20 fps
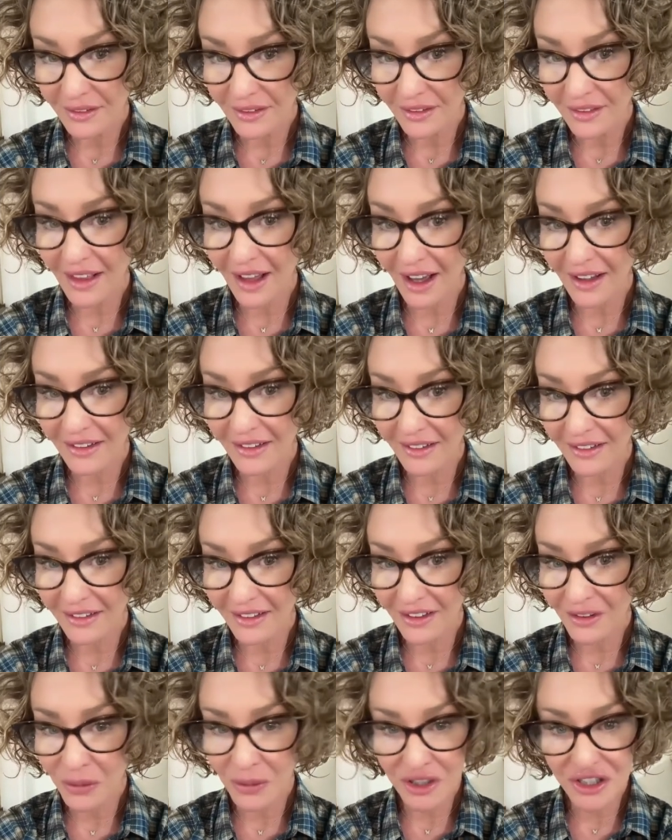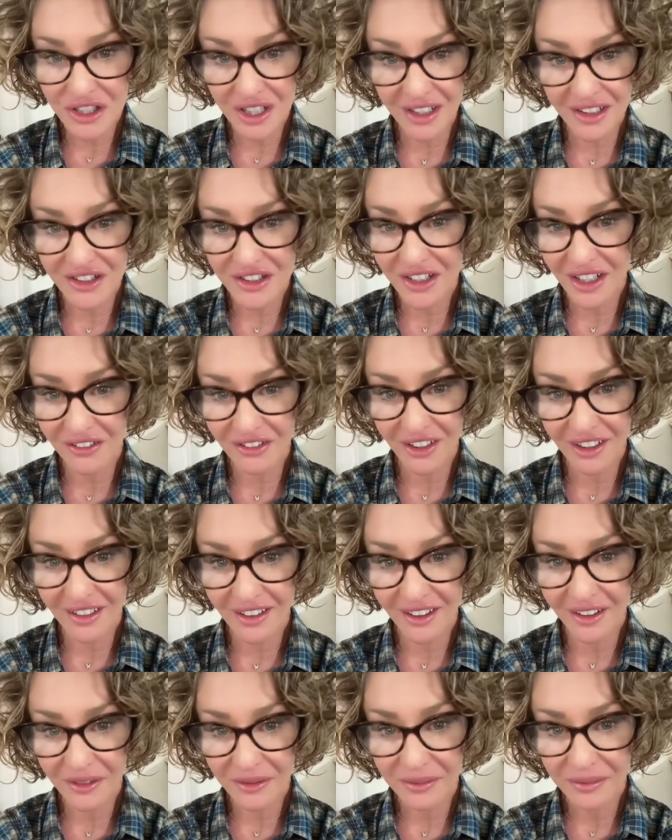that is what changed everything,
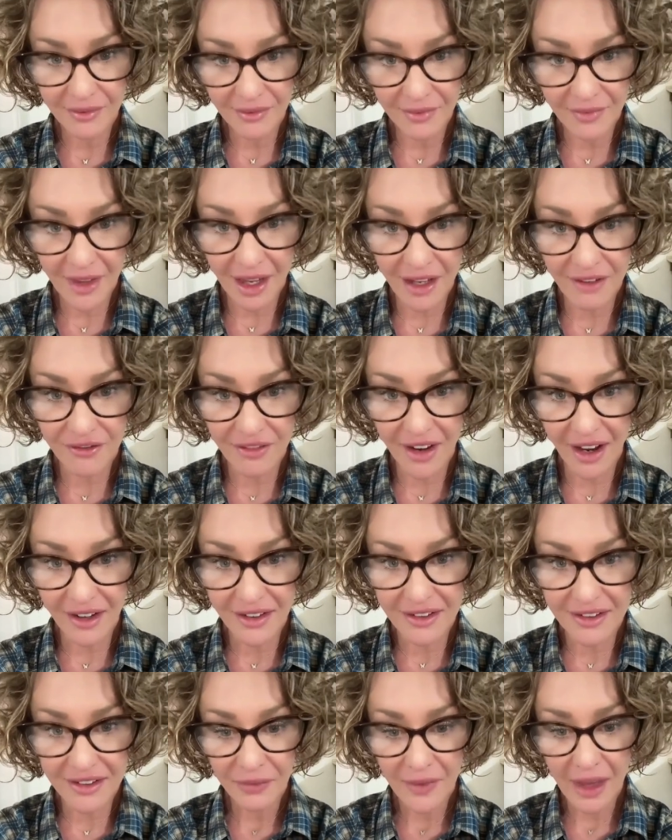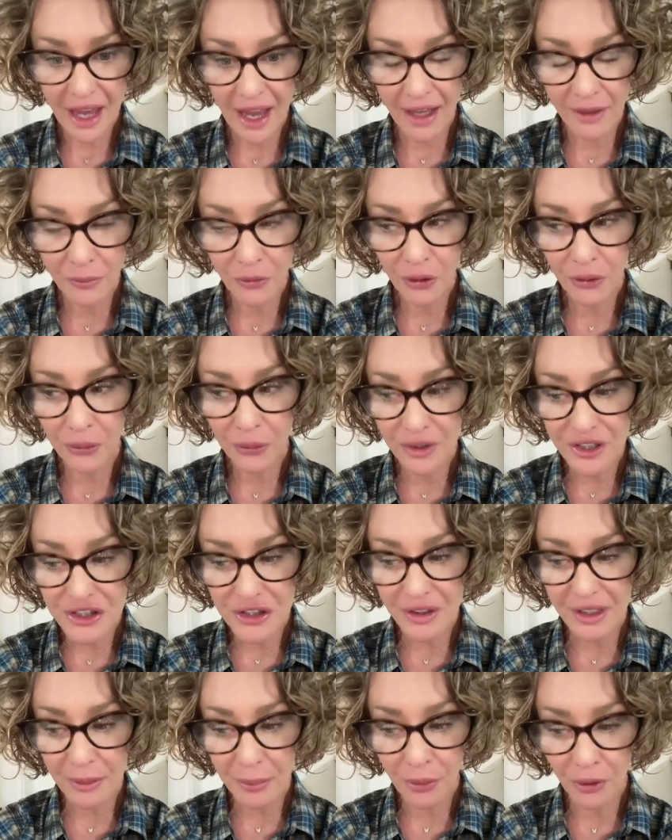and fast. Admiral Richard
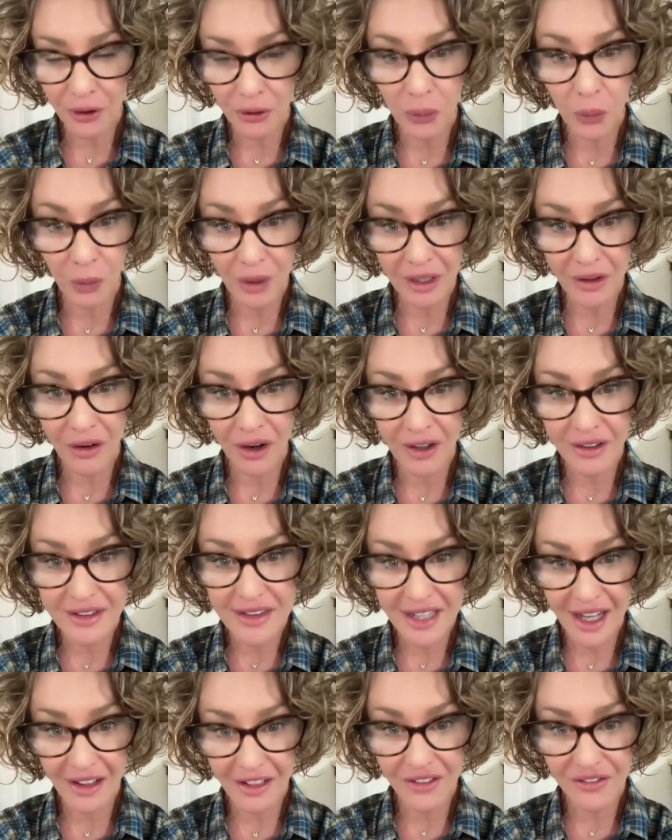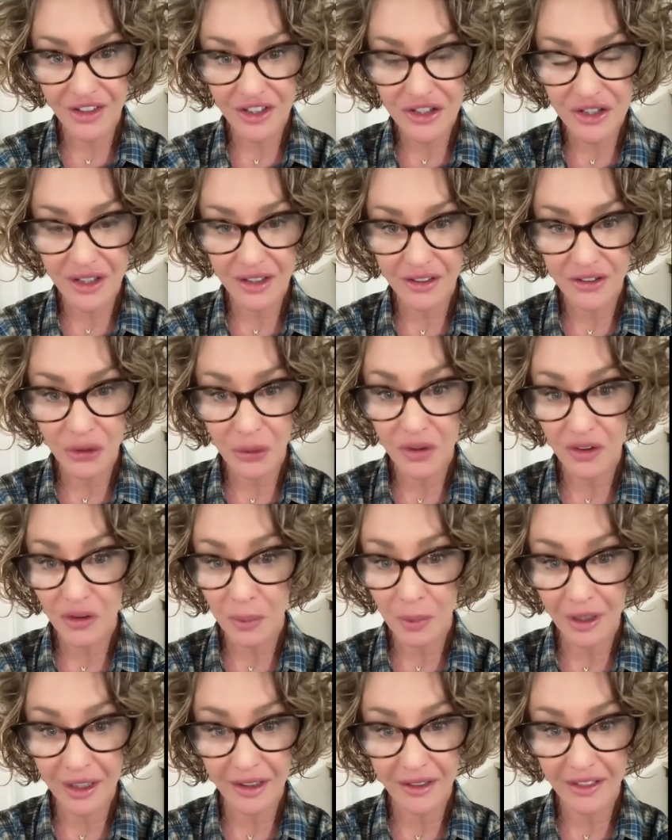E. Byrd went on television to
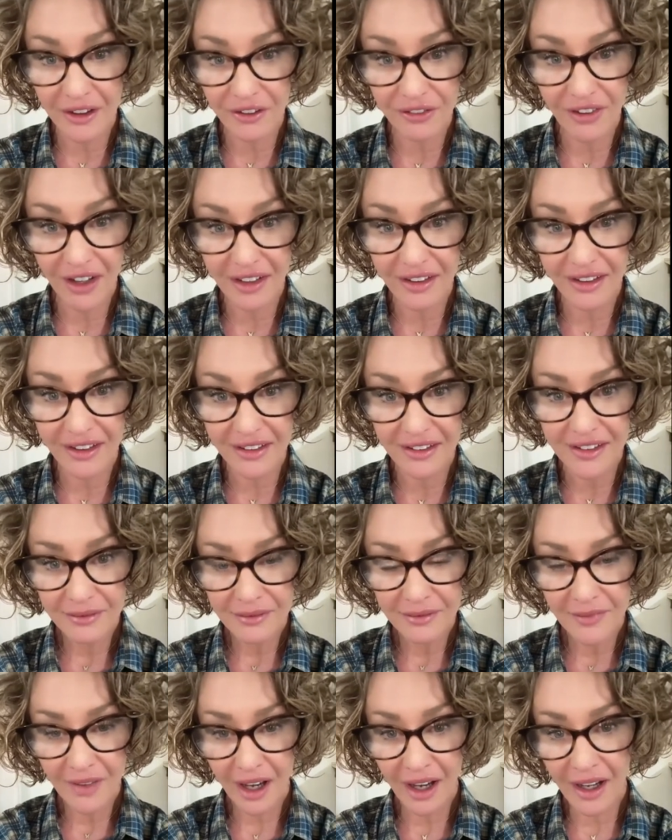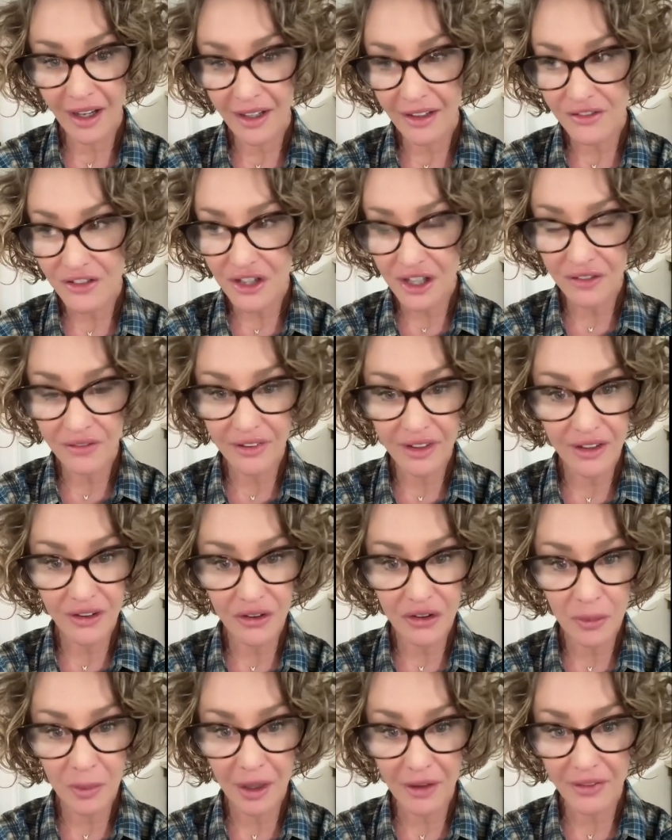explain their findings. I have shared videos
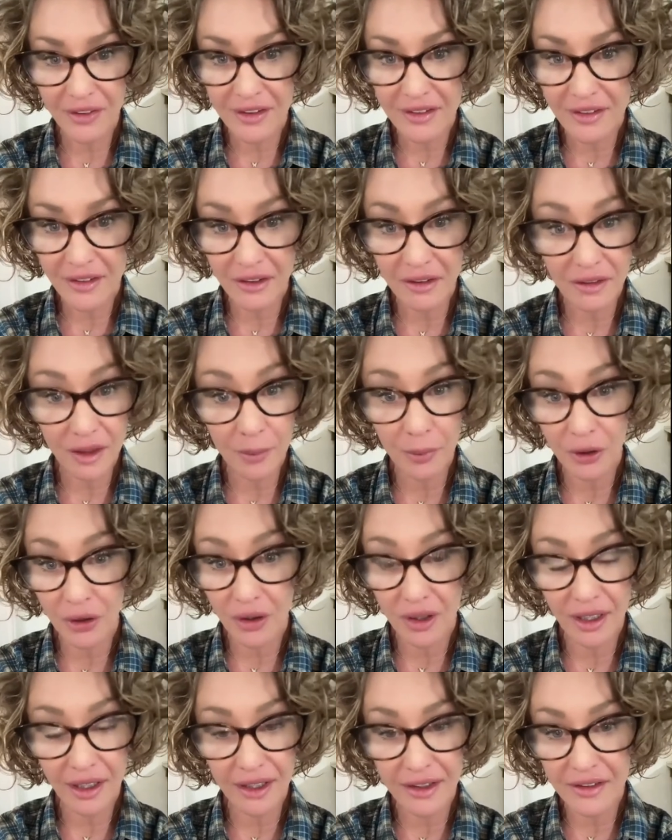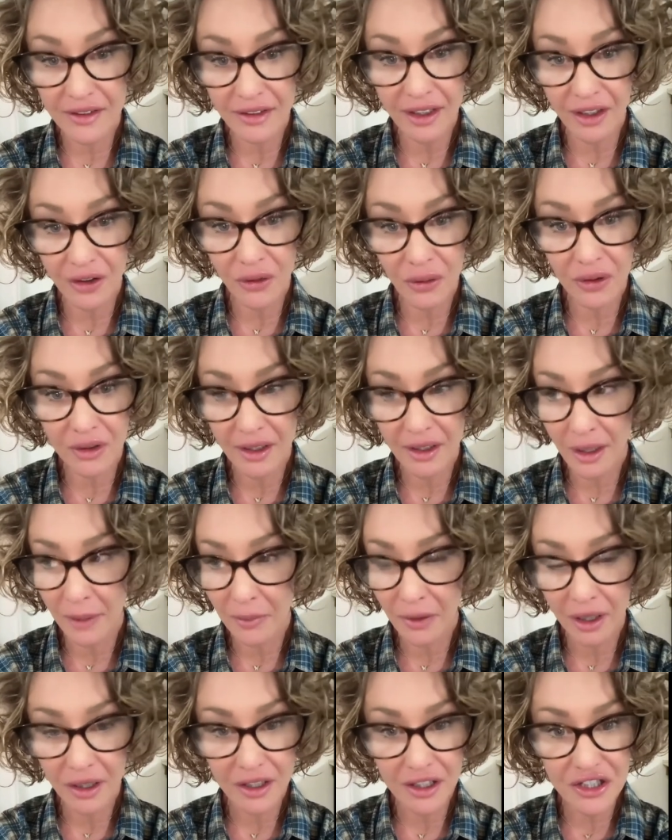about this in the clip. You can easily Google it. I'm
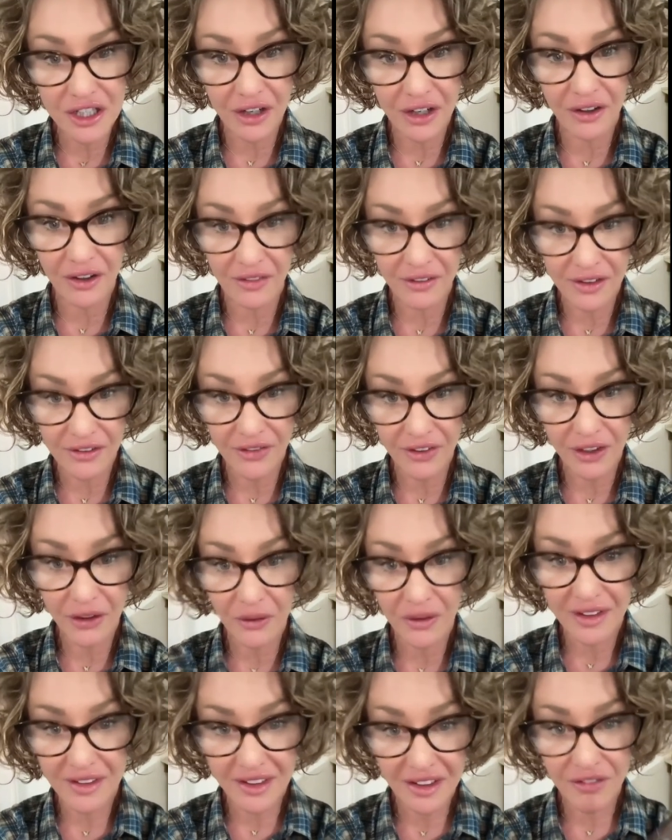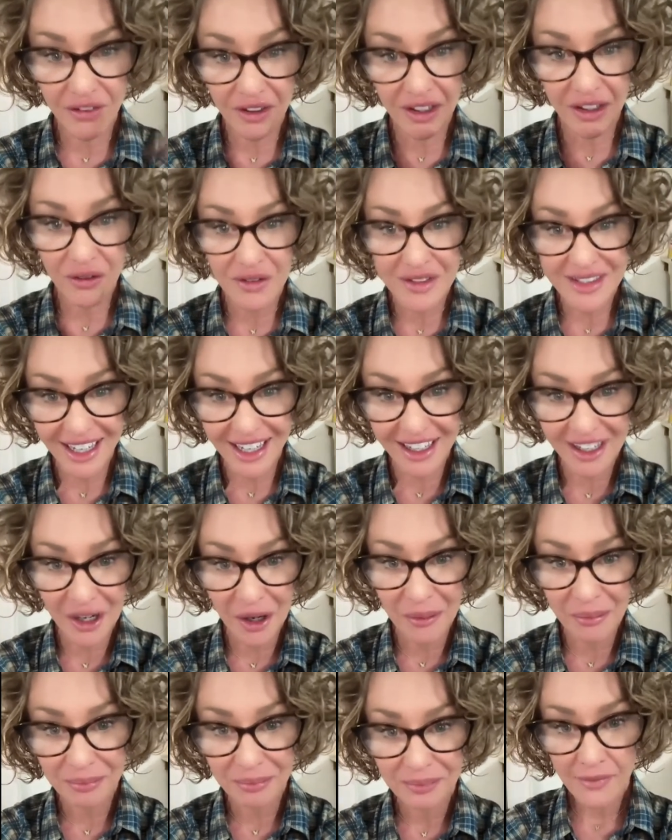not going to share it on this video because this video is staying up.
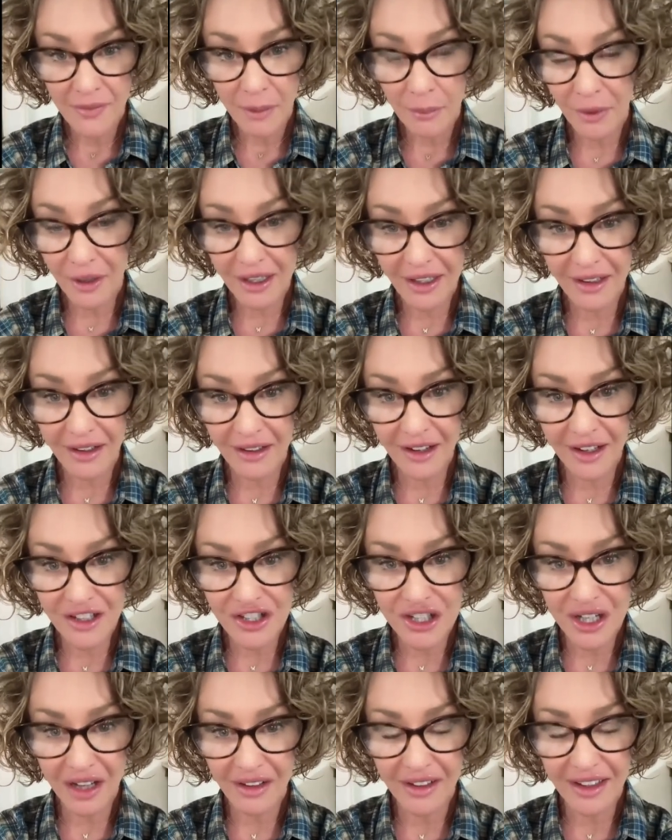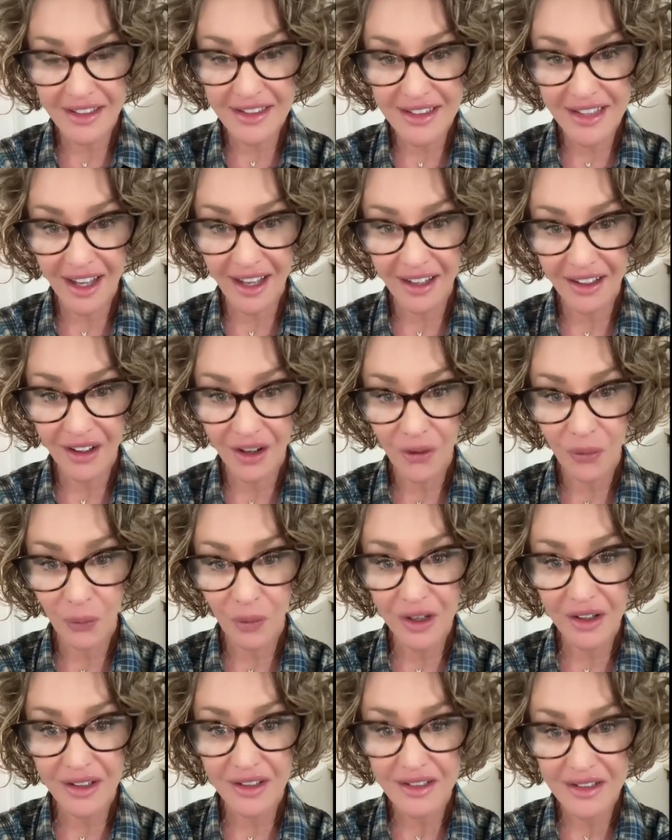But in a nutshell, he said,
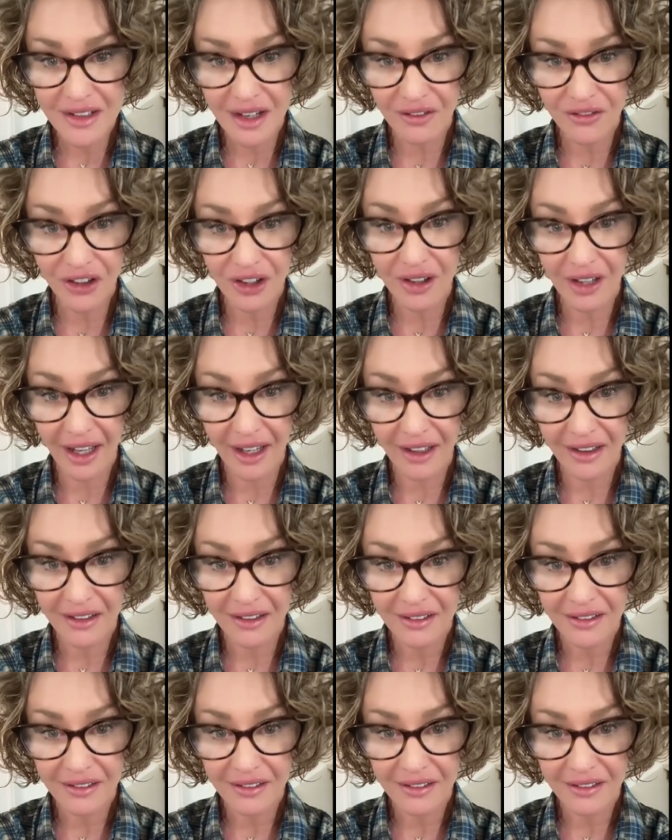we discovered land,